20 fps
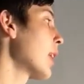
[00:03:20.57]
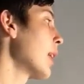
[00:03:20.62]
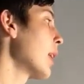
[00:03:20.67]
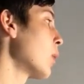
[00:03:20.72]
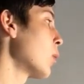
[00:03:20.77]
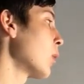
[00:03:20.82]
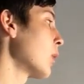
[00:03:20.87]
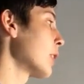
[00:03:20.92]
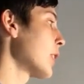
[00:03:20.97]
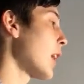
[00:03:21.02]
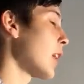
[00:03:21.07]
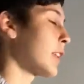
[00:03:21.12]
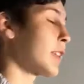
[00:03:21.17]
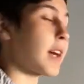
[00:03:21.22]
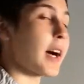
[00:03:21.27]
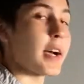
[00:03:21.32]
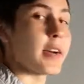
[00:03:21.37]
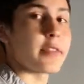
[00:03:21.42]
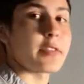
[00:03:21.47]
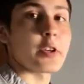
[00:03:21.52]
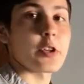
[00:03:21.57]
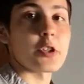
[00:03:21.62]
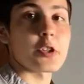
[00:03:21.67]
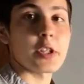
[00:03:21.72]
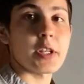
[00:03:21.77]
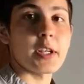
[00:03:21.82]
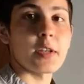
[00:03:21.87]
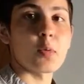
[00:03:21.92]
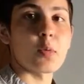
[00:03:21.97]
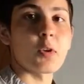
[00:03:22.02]
it will not diverge,
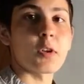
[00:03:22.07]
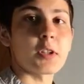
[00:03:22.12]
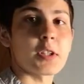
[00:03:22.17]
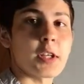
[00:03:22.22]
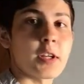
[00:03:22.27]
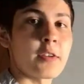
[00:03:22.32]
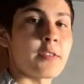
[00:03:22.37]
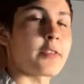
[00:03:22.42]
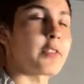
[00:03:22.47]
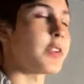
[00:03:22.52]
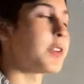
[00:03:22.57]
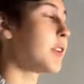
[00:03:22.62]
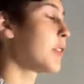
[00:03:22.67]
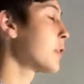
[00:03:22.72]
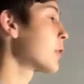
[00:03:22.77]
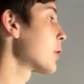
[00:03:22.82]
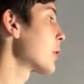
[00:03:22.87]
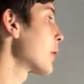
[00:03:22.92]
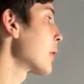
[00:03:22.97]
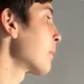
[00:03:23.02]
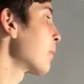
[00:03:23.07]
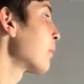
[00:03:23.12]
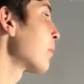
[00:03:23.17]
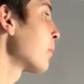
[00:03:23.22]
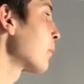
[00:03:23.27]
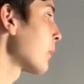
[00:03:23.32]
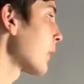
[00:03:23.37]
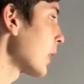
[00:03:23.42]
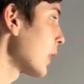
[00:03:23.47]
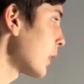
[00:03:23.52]
it will converge.
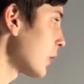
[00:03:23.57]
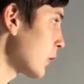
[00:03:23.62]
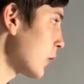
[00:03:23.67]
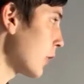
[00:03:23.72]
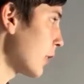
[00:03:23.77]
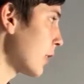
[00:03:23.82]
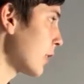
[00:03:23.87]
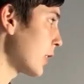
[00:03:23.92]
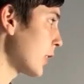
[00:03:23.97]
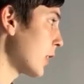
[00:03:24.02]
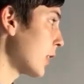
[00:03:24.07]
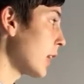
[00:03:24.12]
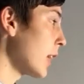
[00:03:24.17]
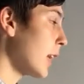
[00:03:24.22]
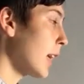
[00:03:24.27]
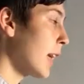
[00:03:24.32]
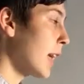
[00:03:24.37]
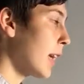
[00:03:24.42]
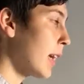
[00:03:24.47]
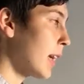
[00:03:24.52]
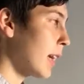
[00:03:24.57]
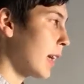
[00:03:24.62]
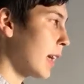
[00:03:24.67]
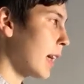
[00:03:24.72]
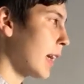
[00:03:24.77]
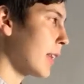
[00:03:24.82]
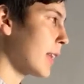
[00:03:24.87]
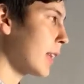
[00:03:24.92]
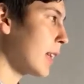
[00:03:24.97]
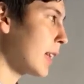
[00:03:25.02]
So
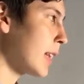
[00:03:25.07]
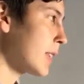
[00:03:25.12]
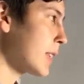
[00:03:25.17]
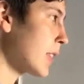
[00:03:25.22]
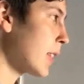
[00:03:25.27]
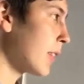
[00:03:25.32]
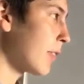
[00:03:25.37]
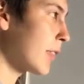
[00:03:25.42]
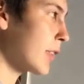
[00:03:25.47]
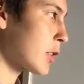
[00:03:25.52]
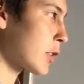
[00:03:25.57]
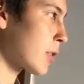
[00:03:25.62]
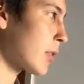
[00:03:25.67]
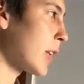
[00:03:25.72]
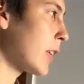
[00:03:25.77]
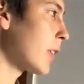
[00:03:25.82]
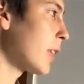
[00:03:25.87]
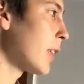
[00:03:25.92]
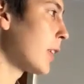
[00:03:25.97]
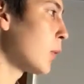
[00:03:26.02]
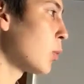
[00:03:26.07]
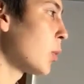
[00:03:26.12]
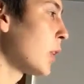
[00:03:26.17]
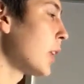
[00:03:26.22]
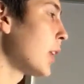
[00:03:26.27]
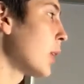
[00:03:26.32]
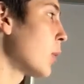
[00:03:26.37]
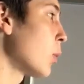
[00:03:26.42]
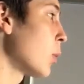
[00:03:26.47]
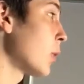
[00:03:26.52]
I think I said if it's greater than
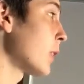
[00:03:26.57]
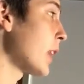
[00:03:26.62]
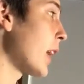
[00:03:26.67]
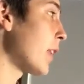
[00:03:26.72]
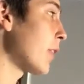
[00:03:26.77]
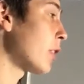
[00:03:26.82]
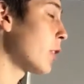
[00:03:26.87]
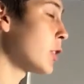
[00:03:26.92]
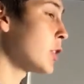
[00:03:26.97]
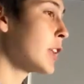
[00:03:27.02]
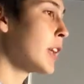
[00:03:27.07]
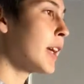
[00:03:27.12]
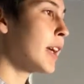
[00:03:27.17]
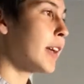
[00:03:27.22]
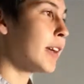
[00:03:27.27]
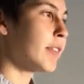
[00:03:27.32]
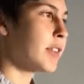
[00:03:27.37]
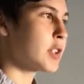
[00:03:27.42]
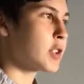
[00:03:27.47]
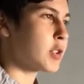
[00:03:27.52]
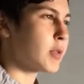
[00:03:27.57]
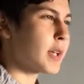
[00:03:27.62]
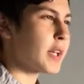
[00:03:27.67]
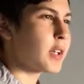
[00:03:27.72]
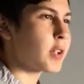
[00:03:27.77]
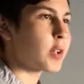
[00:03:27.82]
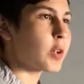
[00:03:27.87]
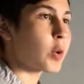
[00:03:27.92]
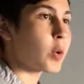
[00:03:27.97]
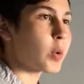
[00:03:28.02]
1, it will diverge. If it's
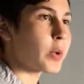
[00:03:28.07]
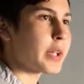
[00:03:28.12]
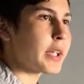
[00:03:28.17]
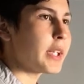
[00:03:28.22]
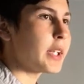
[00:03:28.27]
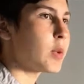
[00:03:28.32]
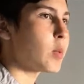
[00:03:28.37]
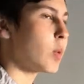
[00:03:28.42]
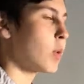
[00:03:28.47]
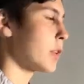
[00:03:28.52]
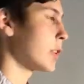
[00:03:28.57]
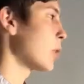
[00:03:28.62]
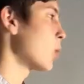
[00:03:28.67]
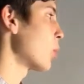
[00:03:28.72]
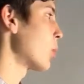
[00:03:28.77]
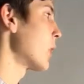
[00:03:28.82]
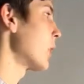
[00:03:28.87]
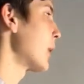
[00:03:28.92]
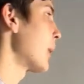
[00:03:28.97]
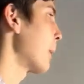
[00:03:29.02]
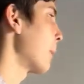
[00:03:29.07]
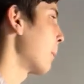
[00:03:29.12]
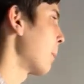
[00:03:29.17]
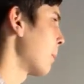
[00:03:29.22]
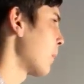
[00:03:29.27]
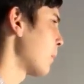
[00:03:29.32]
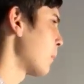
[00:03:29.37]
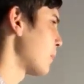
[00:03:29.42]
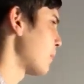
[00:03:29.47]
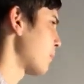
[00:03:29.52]
greater or equal to 1,
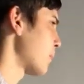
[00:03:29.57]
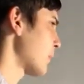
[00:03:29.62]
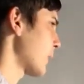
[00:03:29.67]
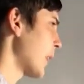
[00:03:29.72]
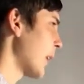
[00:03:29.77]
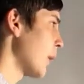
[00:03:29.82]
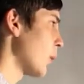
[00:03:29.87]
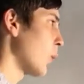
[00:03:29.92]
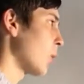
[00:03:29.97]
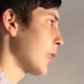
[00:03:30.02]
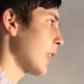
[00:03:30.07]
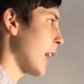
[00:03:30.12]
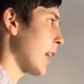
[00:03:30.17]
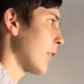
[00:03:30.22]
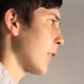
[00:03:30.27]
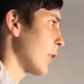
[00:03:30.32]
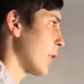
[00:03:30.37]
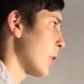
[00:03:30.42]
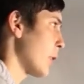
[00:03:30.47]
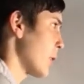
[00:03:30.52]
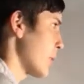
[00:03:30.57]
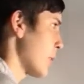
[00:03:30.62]
it will diverge.